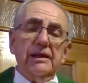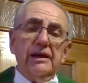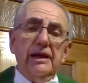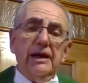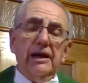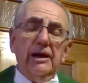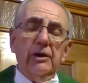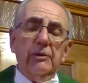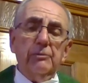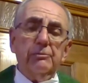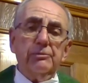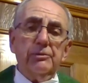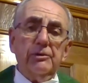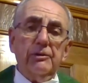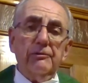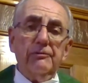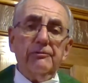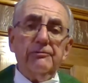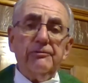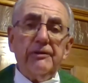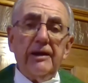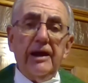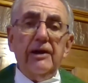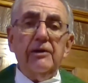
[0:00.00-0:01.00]
how
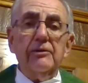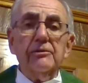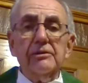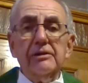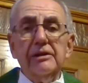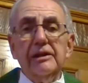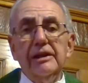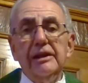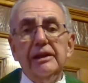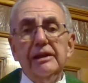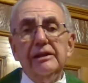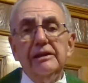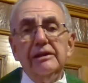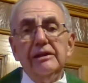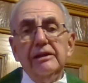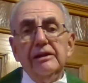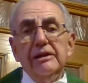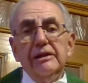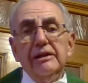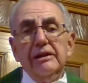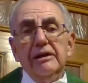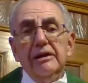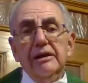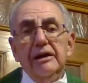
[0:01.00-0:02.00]
profoundly
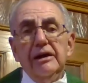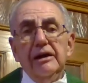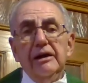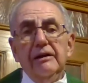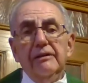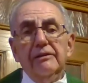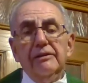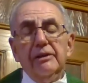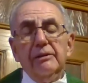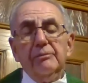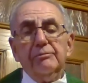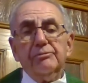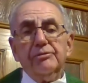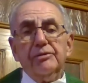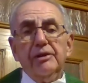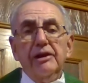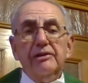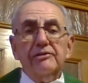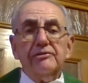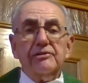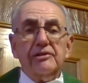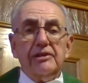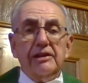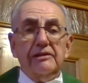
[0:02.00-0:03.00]
the
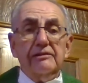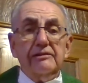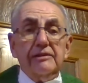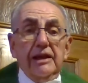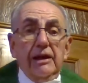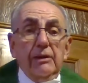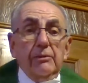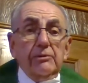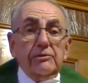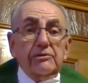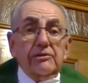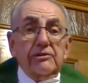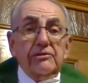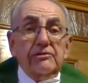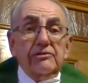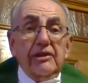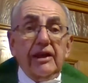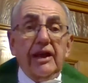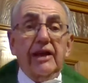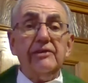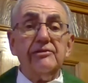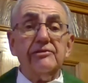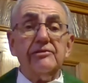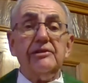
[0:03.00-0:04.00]
president that was
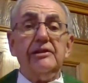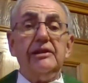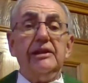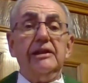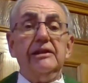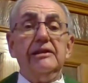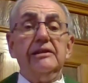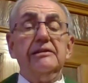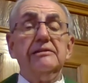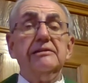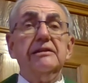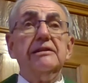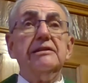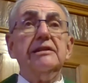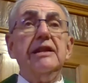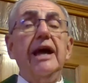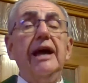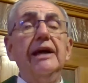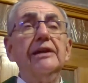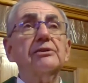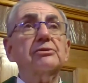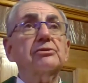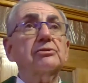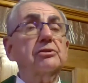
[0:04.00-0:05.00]
assassinated did
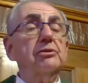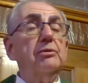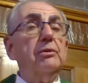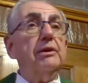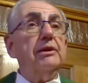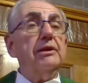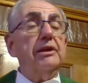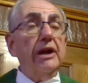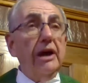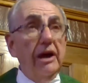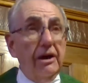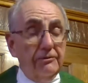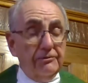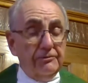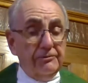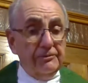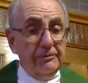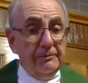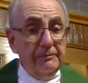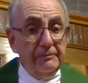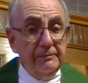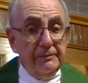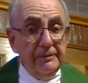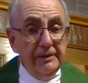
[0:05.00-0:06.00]
not do enough
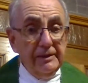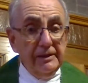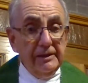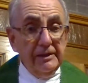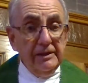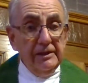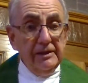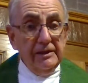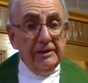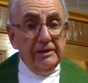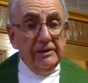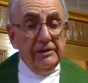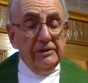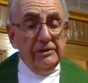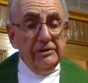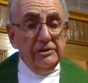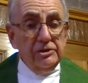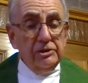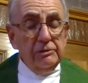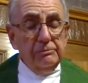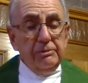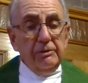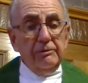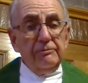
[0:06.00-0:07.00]

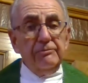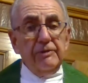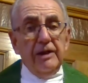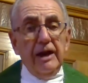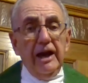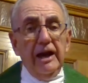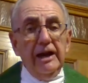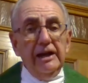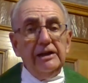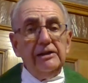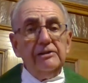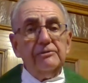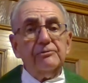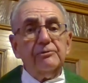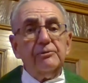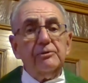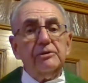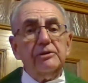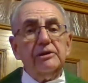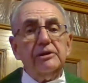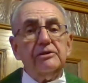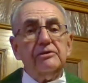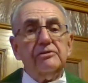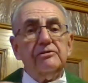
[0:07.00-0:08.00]
to provide
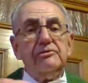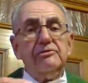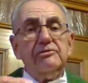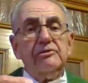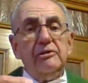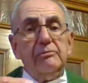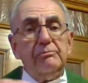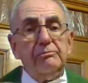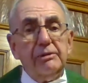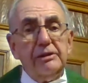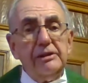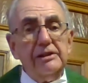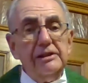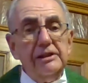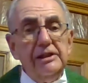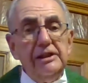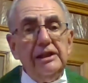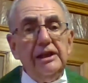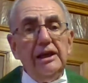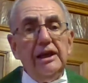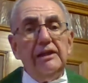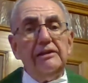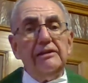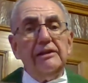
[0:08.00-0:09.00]
for the
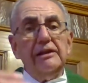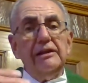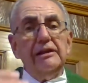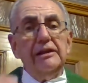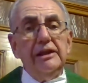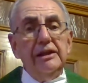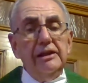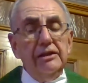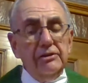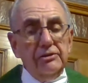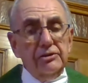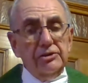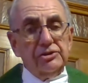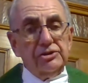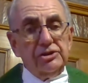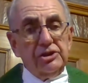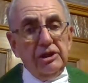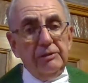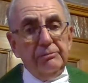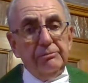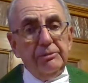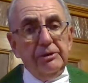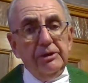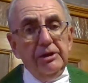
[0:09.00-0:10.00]
stability and the
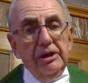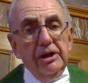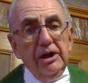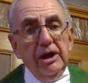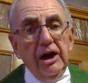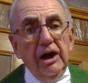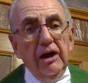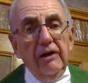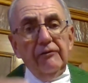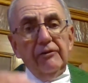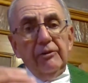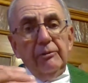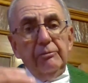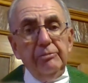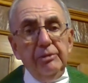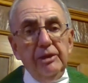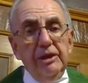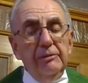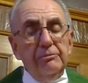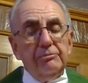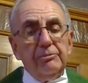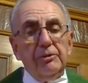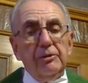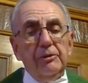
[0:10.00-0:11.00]
leadership of the
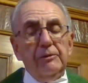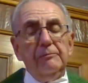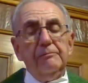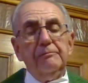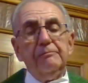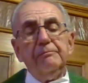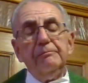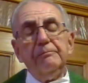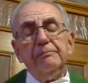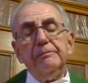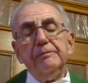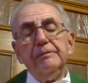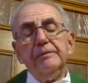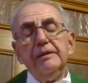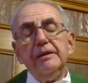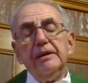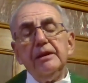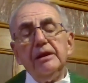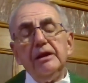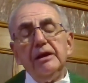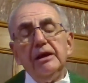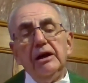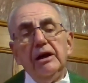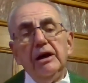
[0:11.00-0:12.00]
people
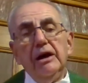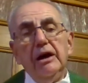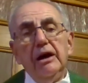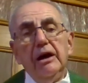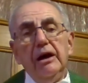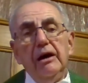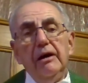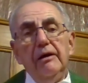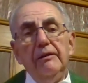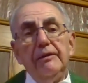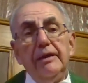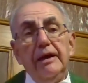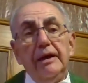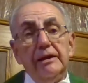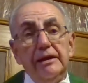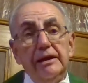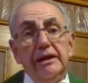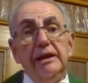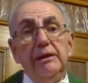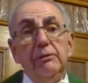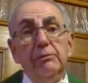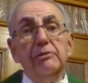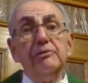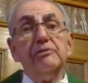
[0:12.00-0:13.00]
that
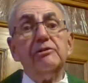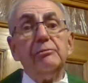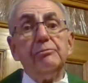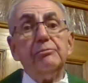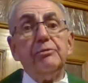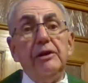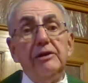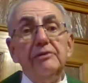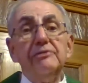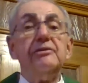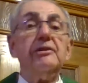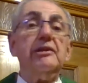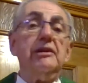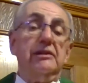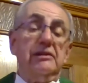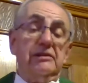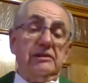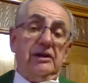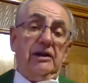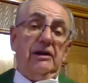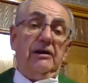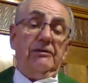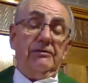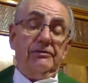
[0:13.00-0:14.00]
he was the
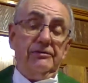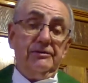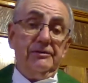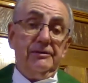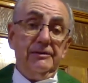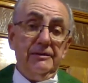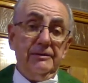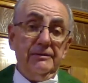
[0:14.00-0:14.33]
president of.